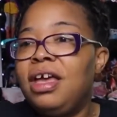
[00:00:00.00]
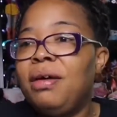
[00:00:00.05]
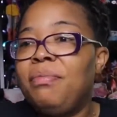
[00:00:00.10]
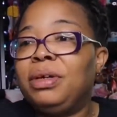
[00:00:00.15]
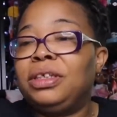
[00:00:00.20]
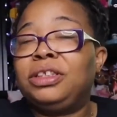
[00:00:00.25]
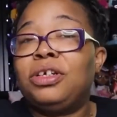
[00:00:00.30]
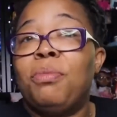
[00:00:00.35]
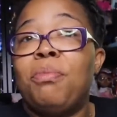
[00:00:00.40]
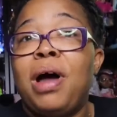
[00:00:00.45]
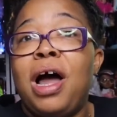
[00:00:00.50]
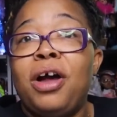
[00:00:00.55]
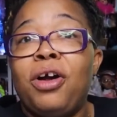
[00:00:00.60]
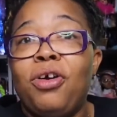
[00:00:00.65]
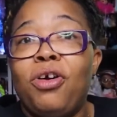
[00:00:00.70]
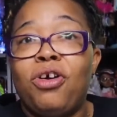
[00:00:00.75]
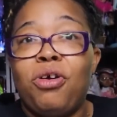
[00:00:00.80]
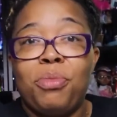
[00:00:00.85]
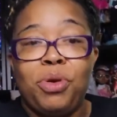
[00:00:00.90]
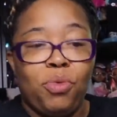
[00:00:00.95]
But so, my
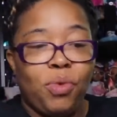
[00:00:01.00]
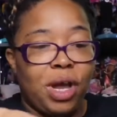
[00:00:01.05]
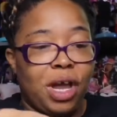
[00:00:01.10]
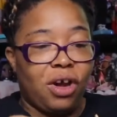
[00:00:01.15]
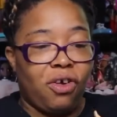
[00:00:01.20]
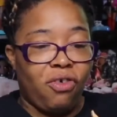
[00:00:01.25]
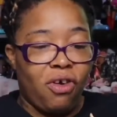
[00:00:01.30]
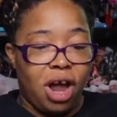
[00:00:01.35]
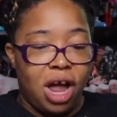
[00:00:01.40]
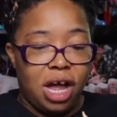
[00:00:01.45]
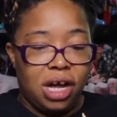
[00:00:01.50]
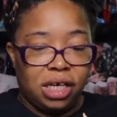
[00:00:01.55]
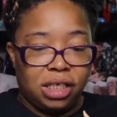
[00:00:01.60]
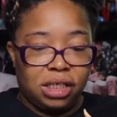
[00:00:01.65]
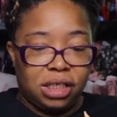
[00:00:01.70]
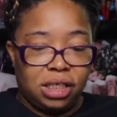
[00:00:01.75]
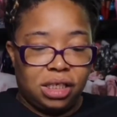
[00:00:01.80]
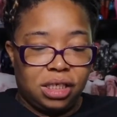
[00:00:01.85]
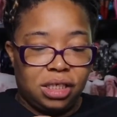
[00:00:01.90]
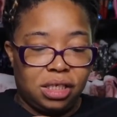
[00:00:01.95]
girl gonna be wearing
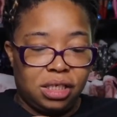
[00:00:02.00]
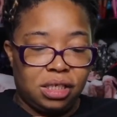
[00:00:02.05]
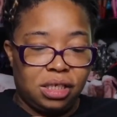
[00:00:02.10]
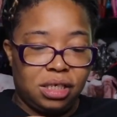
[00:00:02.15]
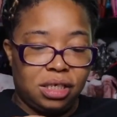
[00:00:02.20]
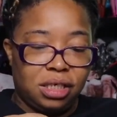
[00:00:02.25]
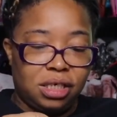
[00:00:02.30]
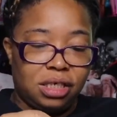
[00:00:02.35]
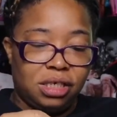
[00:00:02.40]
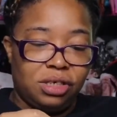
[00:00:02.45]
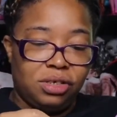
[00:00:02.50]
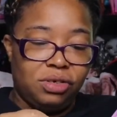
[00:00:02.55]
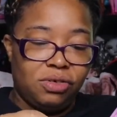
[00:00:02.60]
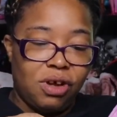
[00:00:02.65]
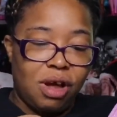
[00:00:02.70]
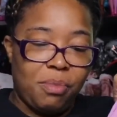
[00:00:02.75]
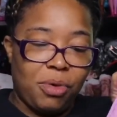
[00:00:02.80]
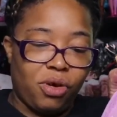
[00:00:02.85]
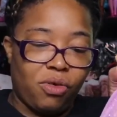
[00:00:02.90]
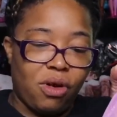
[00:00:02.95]
Crocs. Because, you know,
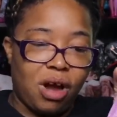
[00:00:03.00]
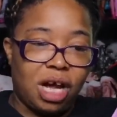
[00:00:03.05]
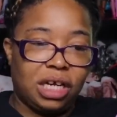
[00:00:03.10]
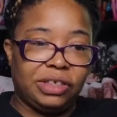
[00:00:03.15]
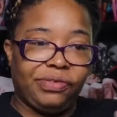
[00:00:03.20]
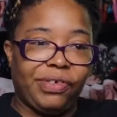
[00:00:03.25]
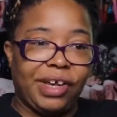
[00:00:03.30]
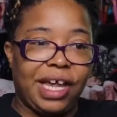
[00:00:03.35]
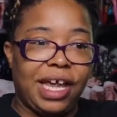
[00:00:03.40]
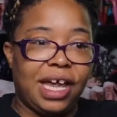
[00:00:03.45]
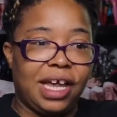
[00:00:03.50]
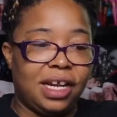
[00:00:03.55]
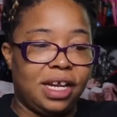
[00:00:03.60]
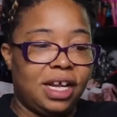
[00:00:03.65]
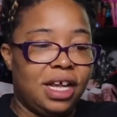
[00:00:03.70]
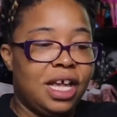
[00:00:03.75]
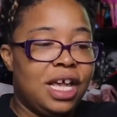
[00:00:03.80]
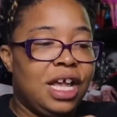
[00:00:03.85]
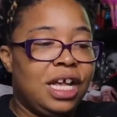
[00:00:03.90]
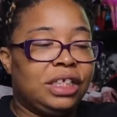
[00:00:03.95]
I'm a Crocs fan.
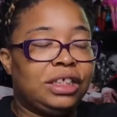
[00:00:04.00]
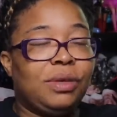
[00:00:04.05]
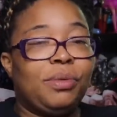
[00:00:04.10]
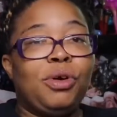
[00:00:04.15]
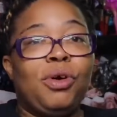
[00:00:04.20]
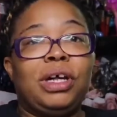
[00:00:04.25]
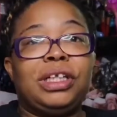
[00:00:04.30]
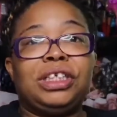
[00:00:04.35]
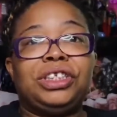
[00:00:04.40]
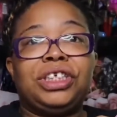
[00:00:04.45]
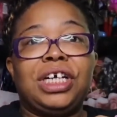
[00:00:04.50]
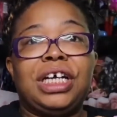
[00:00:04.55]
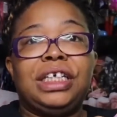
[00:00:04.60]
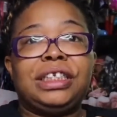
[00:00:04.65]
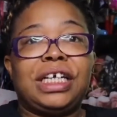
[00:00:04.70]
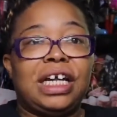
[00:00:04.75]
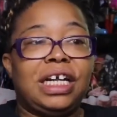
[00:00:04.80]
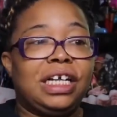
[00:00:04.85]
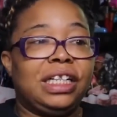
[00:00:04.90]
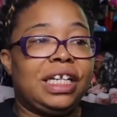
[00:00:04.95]
So, we're gonna have to change
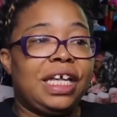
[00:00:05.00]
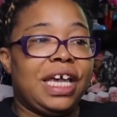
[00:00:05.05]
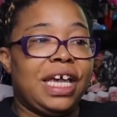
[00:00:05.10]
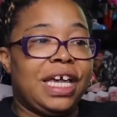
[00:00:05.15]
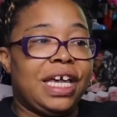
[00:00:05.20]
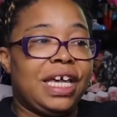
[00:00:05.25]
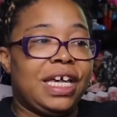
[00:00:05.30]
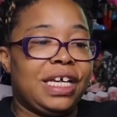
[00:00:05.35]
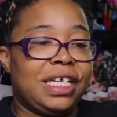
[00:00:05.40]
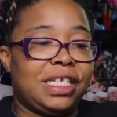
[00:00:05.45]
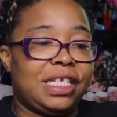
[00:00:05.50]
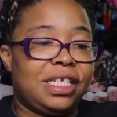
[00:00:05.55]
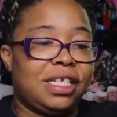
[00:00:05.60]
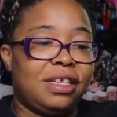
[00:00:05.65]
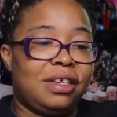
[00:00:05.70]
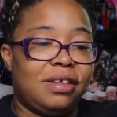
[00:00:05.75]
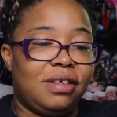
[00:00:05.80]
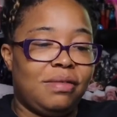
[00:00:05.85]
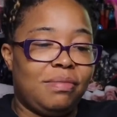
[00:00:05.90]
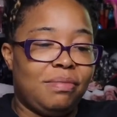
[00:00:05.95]
out her legs.
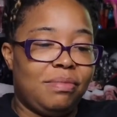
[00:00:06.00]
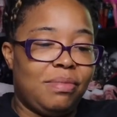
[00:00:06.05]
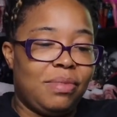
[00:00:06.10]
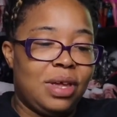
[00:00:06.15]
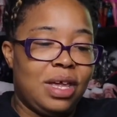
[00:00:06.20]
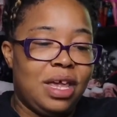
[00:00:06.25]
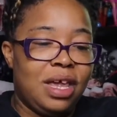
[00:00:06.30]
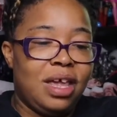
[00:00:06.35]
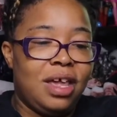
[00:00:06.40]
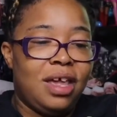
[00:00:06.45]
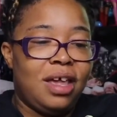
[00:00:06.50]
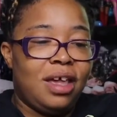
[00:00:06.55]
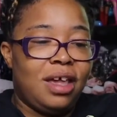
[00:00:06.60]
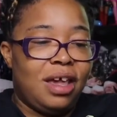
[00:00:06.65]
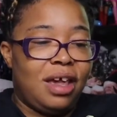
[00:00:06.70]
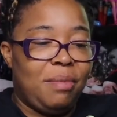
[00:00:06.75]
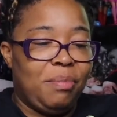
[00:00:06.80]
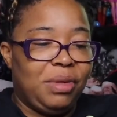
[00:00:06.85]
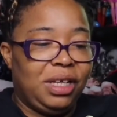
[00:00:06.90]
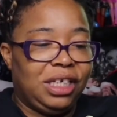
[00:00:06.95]

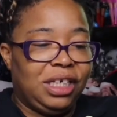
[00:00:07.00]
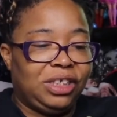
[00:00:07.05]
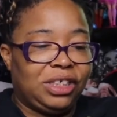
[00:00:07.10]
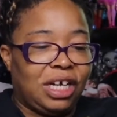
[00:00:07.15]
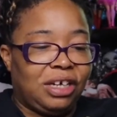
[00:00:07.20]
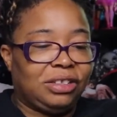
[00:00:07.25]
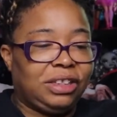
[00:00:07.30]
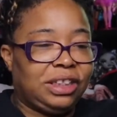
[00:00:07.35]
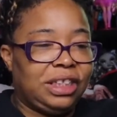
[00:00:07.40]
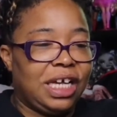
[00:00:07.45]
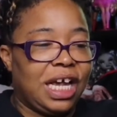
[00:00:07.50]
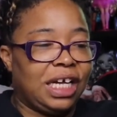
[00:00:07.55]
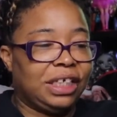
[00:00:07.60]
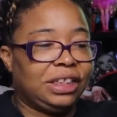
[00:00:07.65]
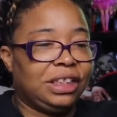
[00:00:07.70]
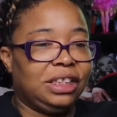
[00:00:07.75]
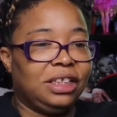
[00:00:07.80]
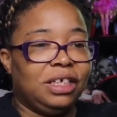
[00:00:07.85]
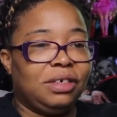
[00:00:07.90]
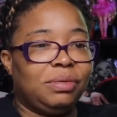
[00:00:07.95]
I'm gonna let y'all see how
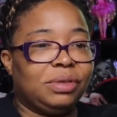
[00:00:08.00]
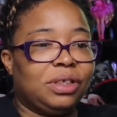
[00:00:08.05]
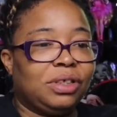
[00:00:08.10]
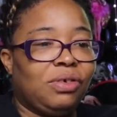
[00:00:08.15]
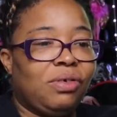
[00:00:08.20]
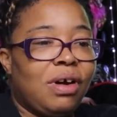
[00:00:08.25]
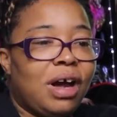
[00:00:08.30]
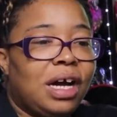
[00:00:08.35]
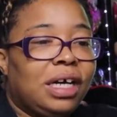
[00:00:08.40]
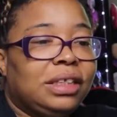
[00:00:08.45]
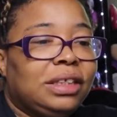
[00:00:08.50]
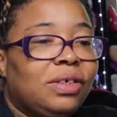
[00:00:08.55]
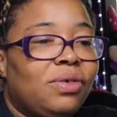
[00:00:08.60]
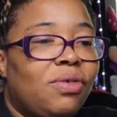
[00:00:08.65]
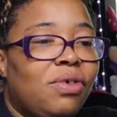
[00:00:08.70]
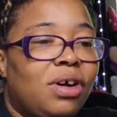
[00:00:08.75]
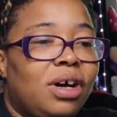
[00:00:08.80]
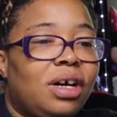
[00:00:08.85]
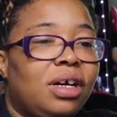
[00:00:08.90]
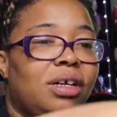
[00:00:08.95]
she looked with the Crocs
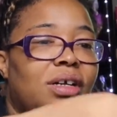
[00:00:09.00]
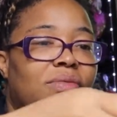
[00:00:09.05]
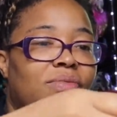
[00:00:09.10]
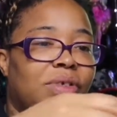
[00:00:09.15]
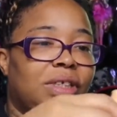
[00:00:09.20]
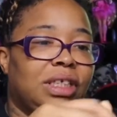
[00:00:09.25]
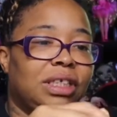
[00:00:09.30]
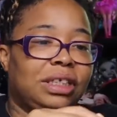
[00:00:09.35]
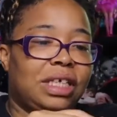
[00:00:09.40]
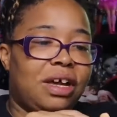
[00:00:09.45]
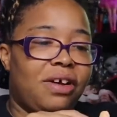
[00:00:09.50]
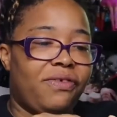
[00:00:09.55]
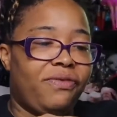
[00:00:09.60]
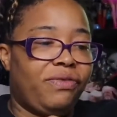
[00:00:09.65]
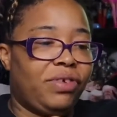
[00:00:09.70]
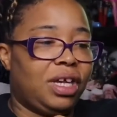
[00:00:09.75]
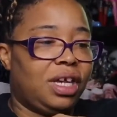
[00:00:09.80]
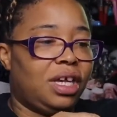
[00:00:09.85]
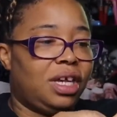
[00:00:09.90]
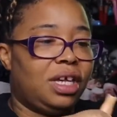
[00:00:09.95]
on with this
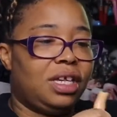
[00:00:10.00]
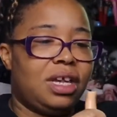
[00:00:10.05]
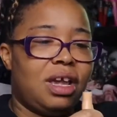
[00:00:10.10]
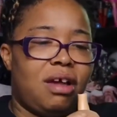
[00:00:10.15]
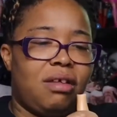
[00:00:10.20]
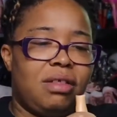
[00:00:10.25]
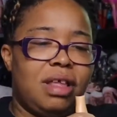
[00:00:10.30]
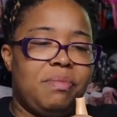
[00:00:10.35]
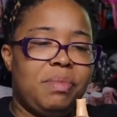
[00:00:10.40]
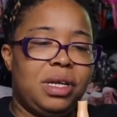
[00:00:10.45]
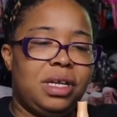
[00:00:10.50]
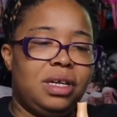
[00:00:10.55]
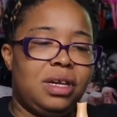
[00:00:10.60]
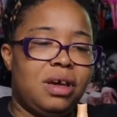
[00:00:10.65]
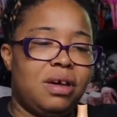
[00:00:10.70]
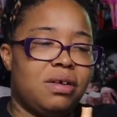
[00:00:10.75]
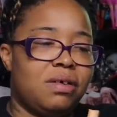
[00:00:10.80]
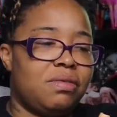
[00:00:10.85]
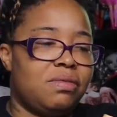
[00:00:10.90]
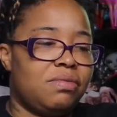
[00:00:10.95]
outfit. And y'all let me
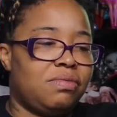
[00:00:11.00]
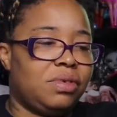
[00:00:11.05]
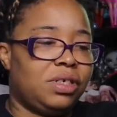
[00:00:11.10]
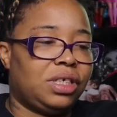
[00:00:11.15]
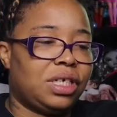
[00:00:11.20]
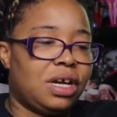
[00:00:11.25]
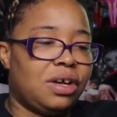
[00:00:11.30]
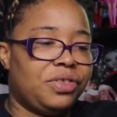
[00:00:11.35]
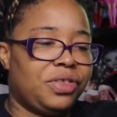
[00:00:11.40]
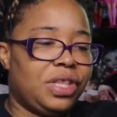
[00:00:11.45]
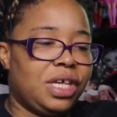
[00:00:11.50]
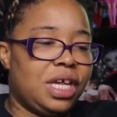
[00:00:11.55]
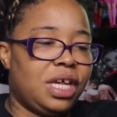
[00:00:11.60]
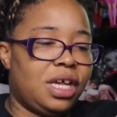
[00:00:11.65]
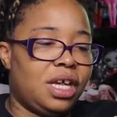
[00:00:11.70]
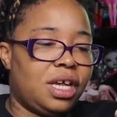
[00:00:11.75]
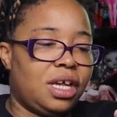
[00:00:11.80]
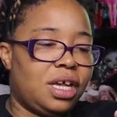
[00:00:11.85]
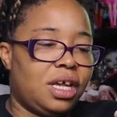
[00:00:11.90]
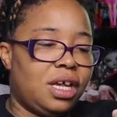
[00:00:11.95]
know what y'all
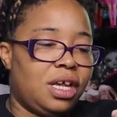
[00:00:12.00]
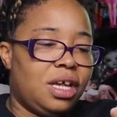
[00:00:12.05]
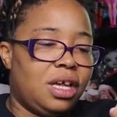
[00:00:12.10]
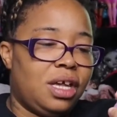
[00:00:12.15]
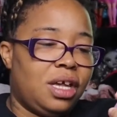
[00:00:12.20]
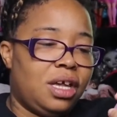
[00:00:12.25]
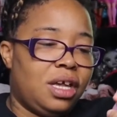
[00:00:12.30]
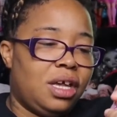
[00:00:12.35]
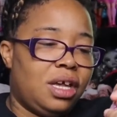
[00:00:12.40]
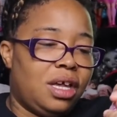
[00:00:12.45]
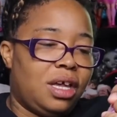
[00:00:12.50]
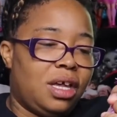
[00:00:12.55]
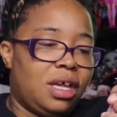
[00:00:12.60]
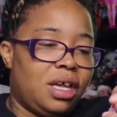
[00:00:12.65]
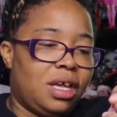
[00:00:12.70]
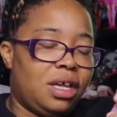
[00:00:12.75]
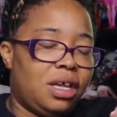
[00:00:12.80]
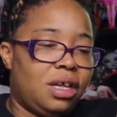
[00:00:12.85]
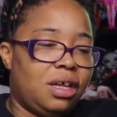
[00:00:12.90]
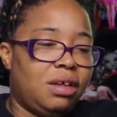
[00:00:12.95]
think.
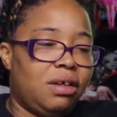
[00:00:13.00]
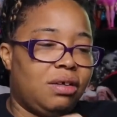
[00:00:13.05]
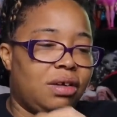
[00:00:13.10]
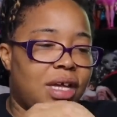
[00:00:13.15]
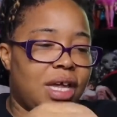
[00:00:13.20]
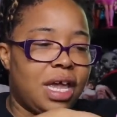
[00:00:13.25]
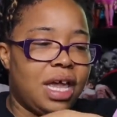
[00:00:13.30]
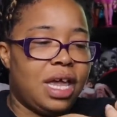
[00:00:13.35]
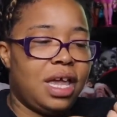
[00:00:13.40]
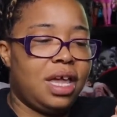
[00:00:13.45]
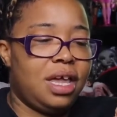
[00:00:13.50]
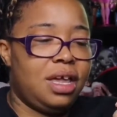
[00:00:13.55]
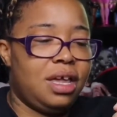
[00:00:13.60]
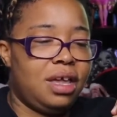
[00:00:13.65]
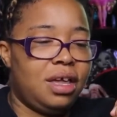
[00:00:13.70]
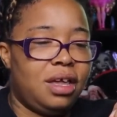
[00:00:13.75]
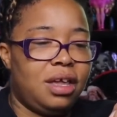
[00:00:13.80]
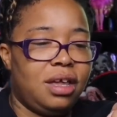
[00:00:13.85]
Okay.